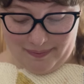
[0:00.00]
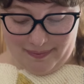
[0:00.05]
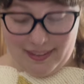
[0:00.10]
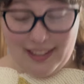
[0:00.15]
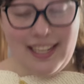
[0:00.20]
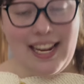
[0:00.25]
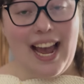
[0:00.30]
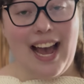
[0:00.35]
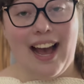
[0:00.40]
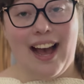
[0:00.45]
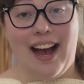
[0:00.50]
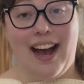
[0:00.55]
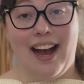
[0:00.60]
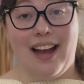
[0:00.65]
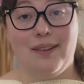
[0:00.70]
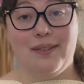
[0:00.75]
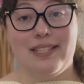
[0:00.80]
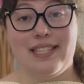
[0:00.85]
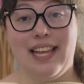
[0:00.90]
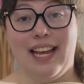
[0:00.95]
yeah,
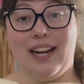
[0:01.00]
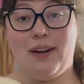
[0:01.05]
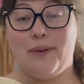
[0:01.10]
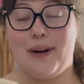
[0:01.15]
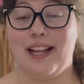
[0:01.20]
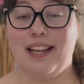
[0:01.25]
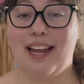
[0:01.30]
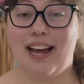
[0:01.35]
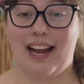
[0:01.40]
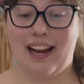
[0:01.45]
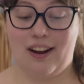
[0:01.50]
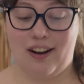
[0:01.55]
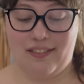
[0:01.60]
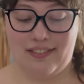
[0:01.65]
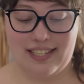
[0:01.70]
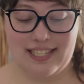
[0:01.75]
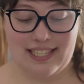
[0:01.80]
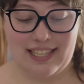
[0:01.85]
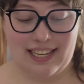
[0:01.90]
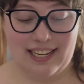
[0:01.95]
I was like, well, I
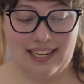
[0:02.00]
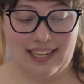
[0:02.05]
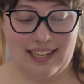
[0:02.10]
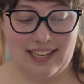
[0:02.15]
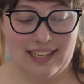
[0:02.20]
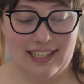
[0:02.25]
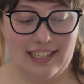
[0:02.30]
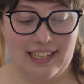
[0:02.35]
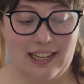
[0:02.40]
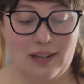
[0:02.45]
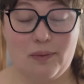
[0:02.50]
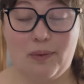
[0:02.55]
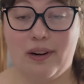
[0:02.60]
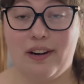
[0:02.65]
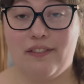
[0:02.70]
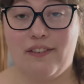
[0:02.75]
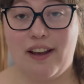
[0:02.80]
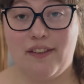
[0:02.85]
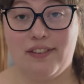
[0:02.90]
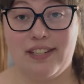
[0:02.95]
obviously need one
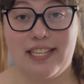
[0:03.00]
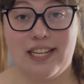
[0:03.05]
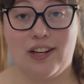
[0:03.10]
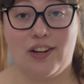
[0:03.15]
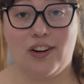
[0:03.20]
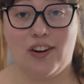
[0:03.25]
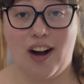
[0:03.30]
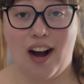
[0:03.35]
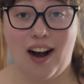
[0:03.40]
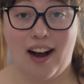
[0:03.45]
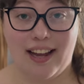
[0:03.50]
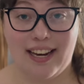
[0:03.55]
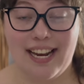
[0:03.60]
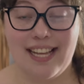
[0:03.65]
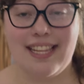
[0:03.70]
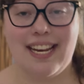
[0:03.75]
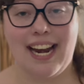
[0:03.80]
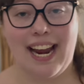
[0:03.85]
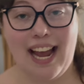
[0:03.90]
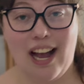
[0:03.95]
of every single god.
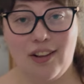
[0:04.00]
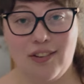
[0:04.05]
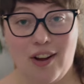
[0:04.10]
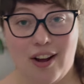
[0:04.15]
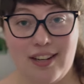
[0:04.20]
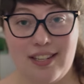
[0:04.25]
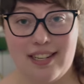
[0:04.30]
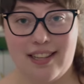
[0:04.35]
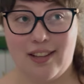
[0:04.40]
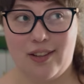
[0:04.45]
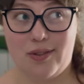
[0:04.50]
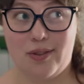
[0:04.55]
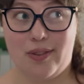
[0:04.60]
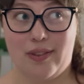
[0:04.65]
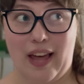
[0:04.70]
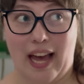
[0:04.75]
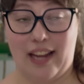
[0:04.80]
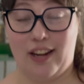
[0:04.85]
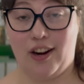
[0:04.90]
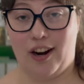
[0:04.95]
And then I held on to
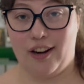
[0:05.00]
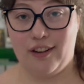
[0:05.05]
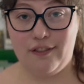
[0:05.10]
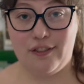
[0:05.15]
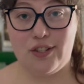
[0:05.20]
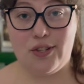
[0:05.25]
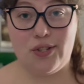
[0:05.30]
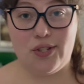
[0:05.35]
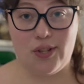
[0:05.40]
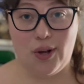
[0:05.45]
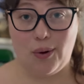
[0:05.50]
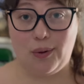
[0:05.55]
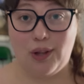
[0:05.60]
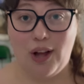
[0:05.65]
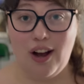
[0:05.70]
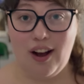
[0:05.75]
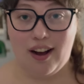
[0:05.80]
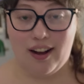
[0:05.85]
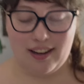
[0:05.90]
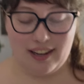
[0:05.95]
that yarn for so
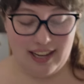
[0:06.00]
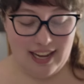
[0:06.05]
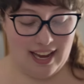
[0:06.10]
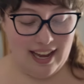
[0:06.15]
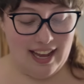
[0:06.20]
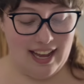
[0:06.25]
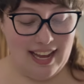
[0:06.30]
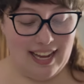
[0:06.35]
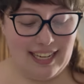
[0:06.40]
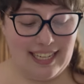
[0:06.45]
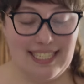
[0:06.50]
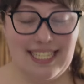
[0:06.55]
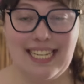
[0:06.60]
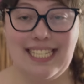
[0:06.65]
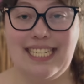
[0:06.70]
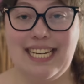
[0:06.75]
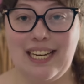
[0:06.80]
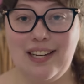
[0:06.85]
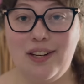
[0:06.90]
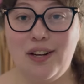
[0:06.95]
long because I
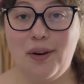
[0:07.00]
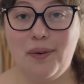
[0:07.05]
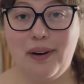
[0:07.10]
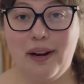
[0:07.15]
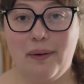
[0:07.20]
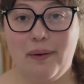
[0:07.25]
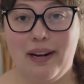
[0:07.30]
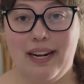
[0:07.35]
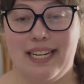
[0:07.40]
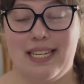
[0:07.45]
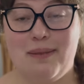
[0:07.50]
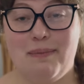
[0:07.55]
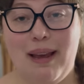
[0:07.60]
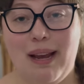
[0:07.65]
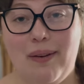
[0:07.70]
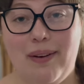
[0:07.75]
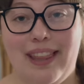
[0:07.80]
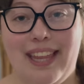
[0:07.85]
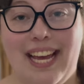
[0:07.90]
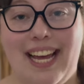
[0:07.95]
didn't know what I wanted to
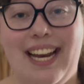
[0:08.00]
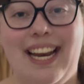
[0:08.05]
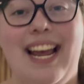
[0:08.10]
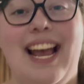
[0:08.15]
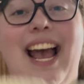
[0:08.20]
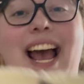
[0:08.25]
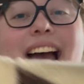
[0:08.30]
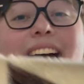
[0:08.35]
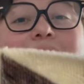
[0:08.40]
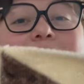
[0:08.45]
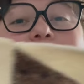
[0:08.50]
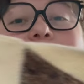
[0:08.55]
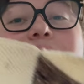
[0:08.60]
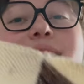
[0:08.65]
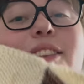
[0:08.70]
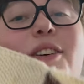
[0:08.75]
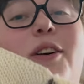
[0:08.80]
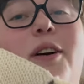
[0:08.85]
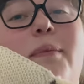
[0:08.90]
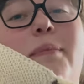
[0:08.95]
make with it. And
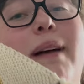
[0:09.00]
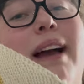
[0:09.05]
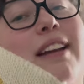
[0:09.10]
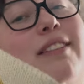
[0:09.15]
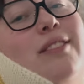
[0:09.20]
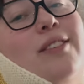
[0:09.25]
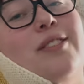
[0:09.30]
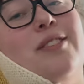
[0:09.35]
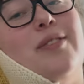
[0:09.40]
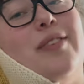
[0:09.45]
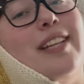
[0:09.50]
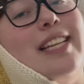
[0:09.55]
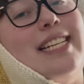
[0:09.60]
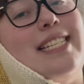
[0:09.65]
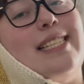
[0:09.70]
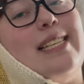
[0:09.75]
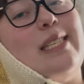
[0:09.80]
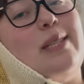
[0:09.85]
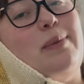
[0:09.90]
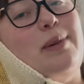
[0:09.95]
then Laura Penrose
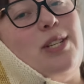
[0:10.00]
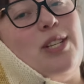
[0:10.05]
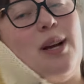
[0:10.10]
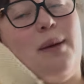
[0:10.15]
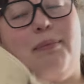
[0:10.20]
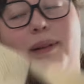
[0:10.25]
released the Sweet Shop